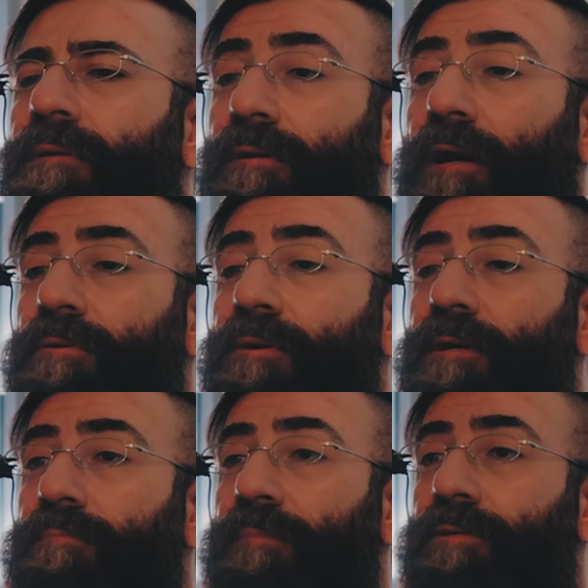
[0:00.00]
How we
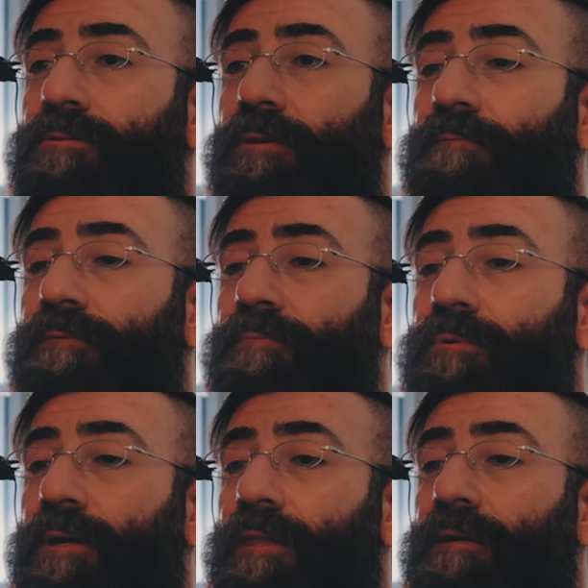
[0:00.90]
can mix all of them
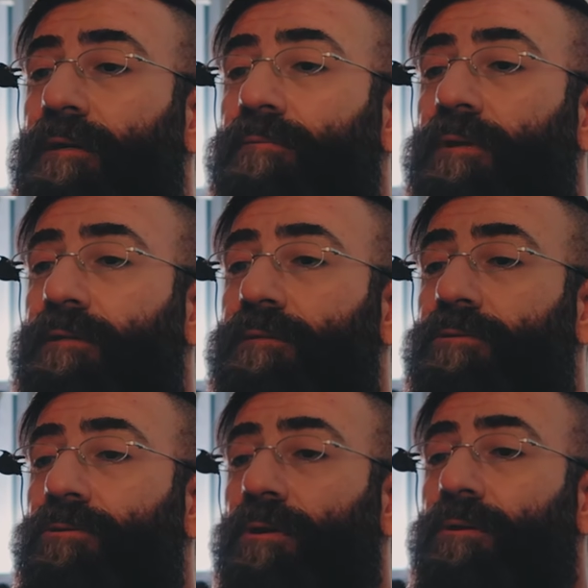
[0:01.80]
together? I will
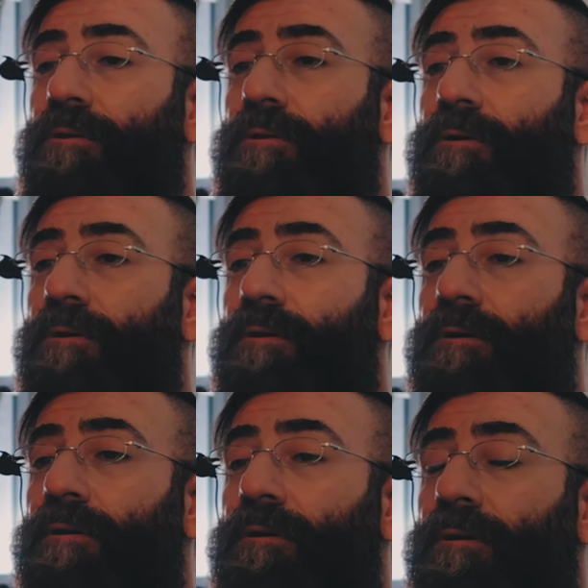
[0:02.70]
unsolo
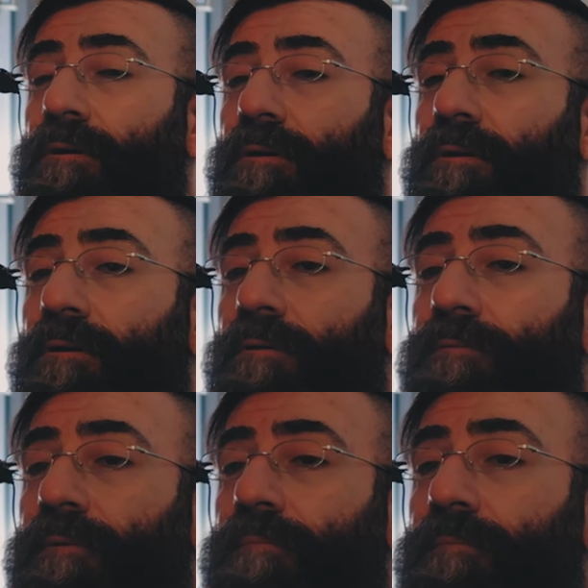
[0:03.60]
all of them.